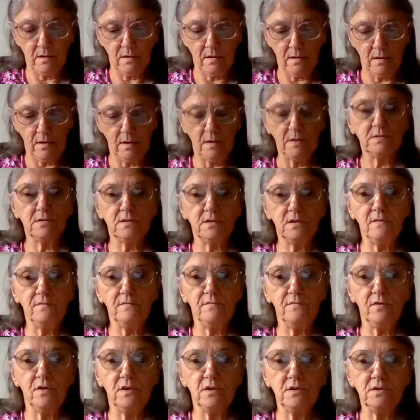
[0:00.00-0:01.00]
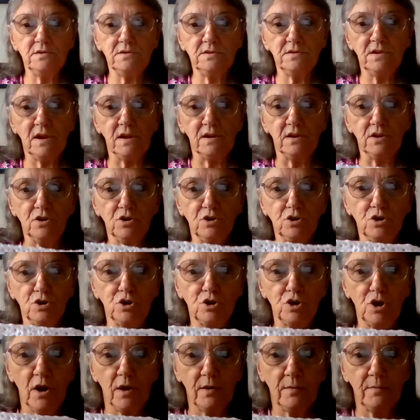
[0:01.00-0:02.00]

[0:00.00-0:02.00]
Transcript: it's a different stitch.